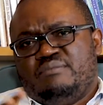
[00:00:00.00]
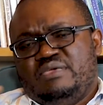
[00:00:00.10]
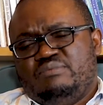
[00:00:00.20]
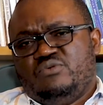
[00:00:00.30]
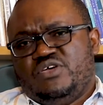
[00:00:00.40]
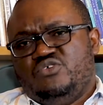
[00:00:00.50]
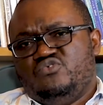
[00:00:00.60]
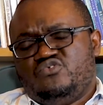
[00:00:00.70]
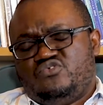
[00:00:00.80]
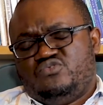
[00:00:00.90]
people were
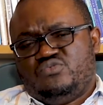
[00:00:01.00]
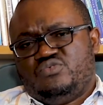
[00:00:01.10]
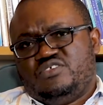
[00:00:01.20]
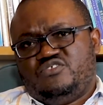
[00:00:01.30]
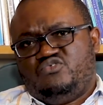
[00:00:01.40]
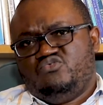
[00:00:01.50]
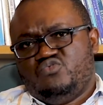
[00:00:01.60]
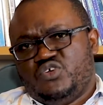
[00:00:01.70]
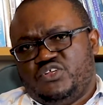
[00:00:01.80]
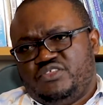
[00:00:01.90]
used to this two
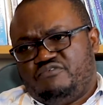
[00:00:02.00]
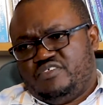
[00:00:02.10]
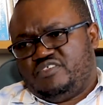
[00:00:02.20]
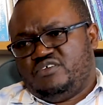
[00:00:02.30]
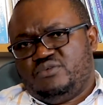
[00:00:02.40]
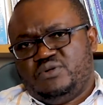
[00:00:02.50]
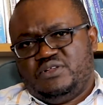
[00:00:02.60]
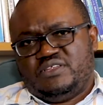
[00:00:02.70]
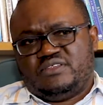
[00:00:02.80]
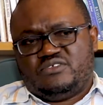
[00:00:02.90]
world, the physical
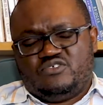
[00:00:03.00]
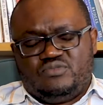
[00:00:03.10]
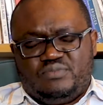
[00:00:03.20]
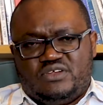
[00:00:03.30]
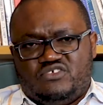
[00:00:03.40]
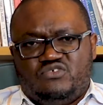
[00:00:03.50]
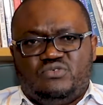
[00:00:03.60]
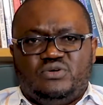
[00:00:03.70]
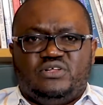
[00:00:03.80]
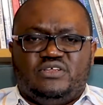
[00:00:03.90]
world and the
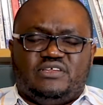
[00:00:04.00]
supernatural world,